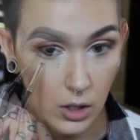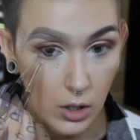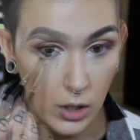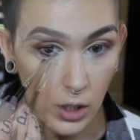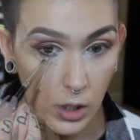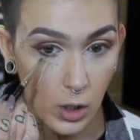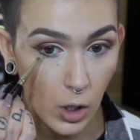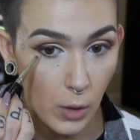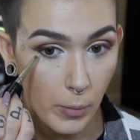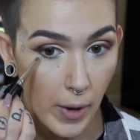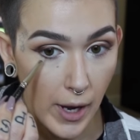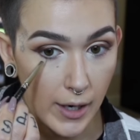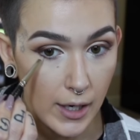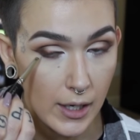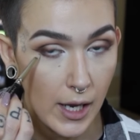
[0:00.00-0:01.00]
You can go
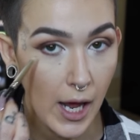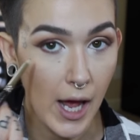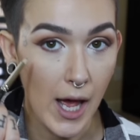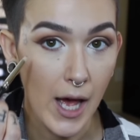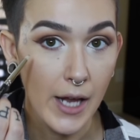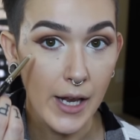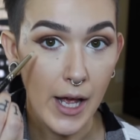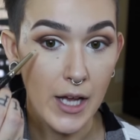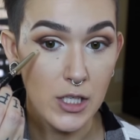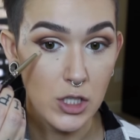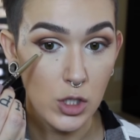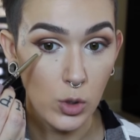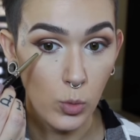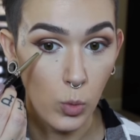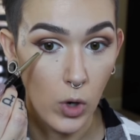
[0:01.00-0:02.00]
back and add as
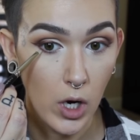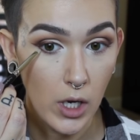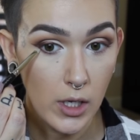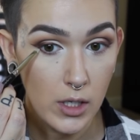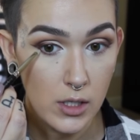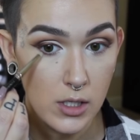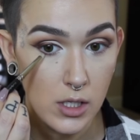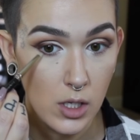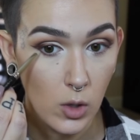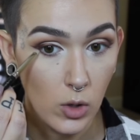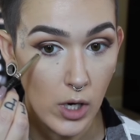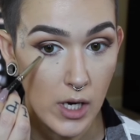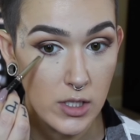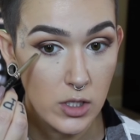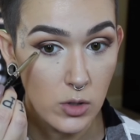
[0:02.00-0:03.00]
you want
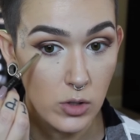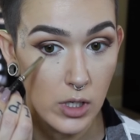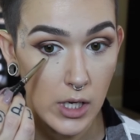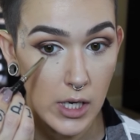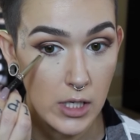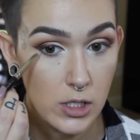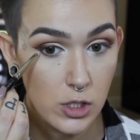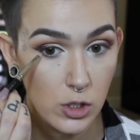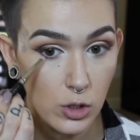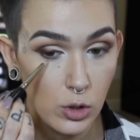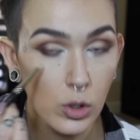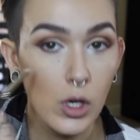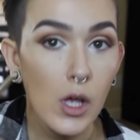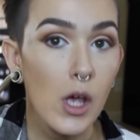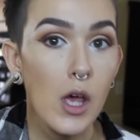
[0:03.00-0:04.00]
or as you need
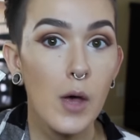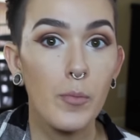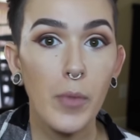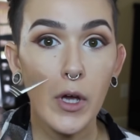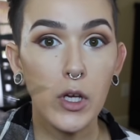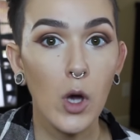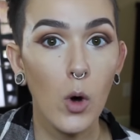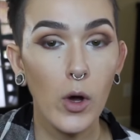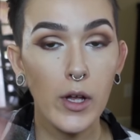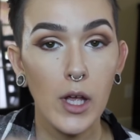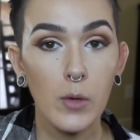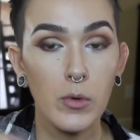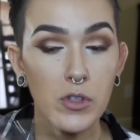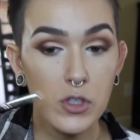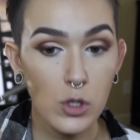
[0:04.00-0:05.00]
to, but going
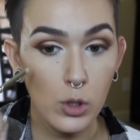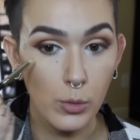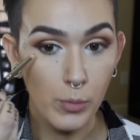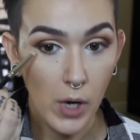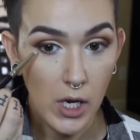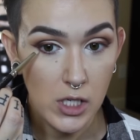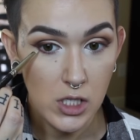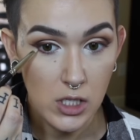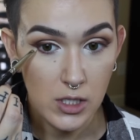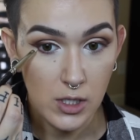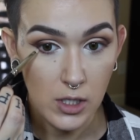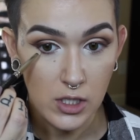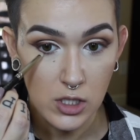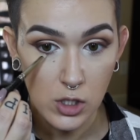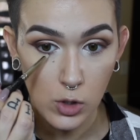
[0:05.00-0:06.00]
in with too much is
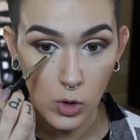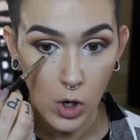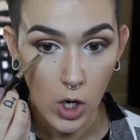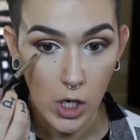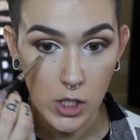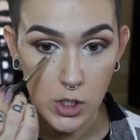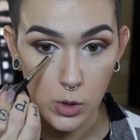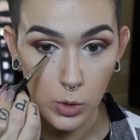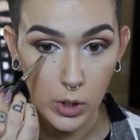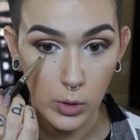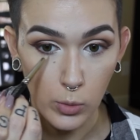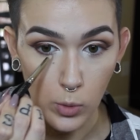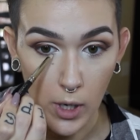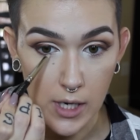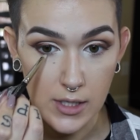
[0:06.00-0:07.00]
it's too hard to
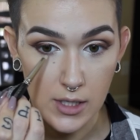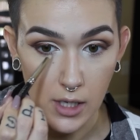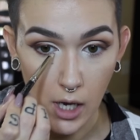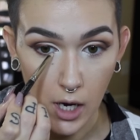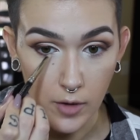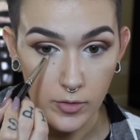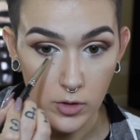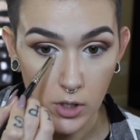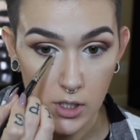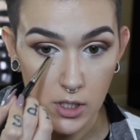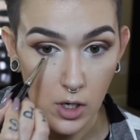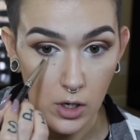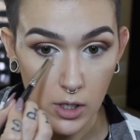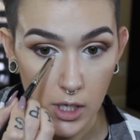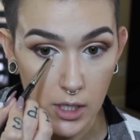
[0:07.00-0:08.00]
erase it after it's
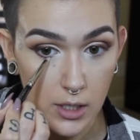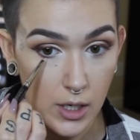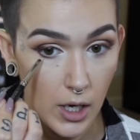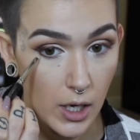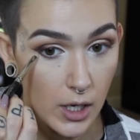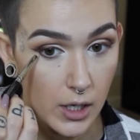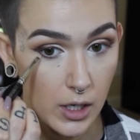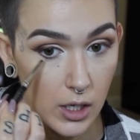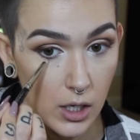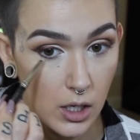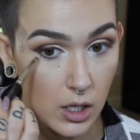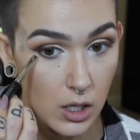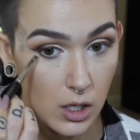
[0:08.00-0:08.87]
already done.